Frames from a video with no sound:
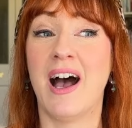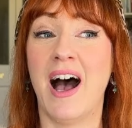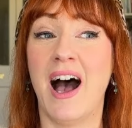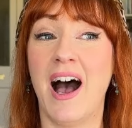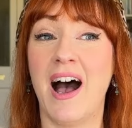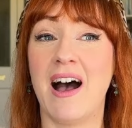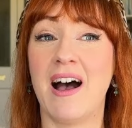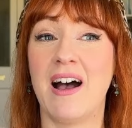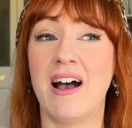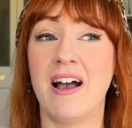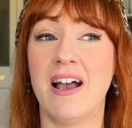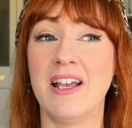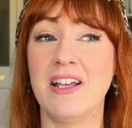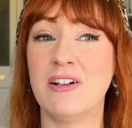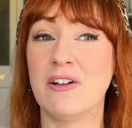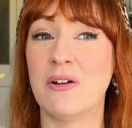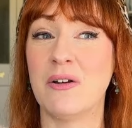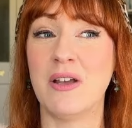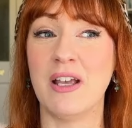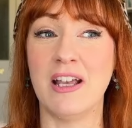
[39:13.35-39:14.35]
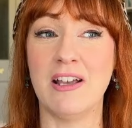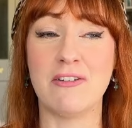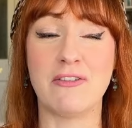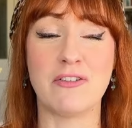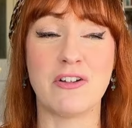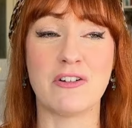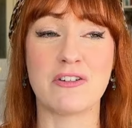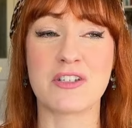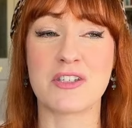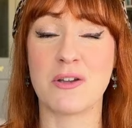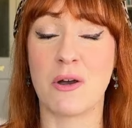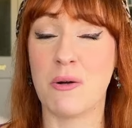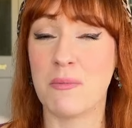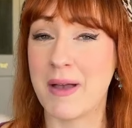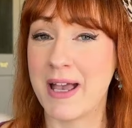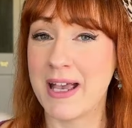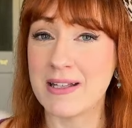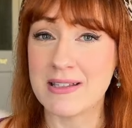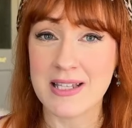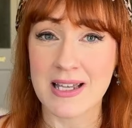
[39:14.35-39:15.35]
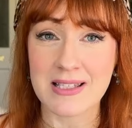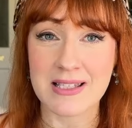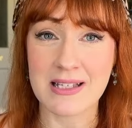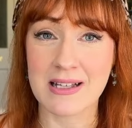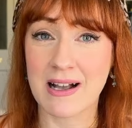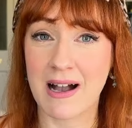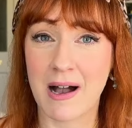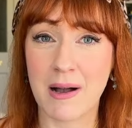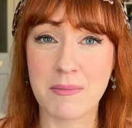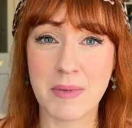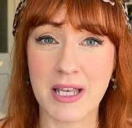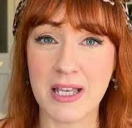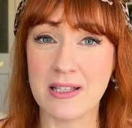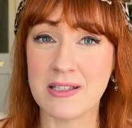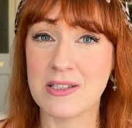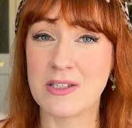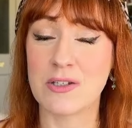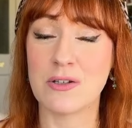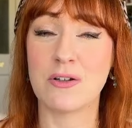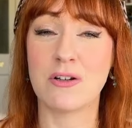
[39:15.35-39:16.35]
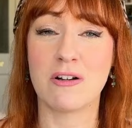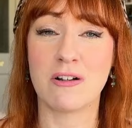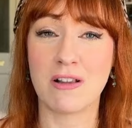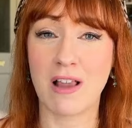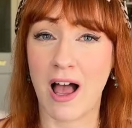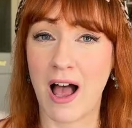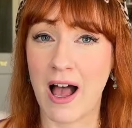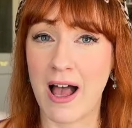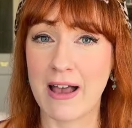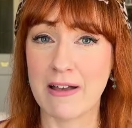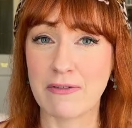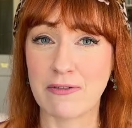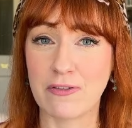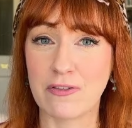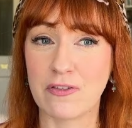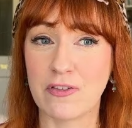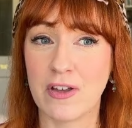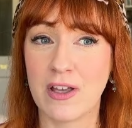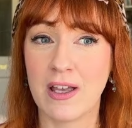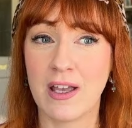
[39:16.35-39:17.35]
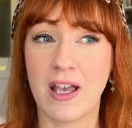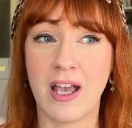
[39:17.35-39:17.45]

if your soulmate doesn't come into your life